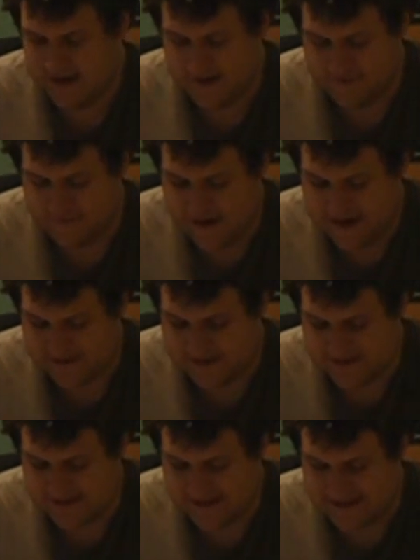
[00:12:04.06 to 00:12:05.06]
And the fact
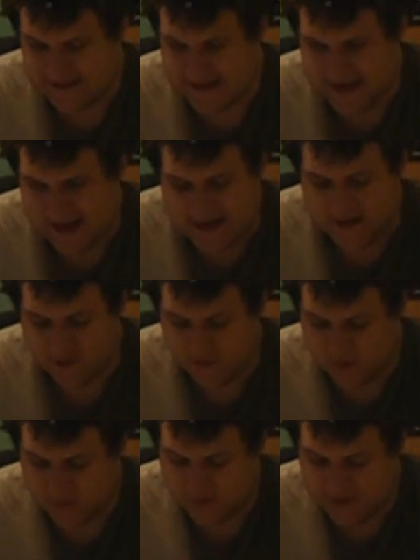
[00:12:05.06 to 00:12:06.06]
that it says an
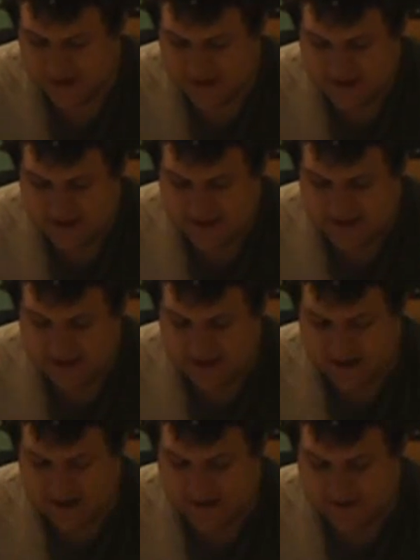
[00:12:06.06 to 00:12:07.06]
eight-year-old
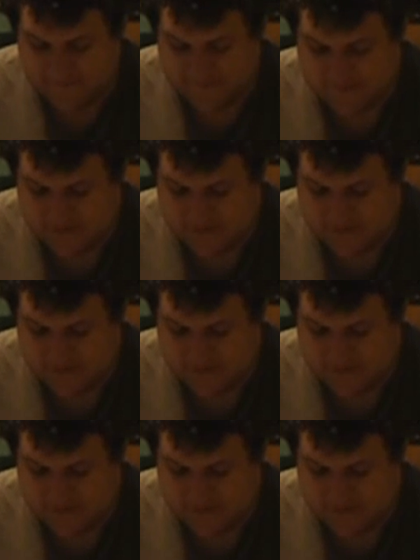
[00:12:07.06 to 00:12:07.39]
uh,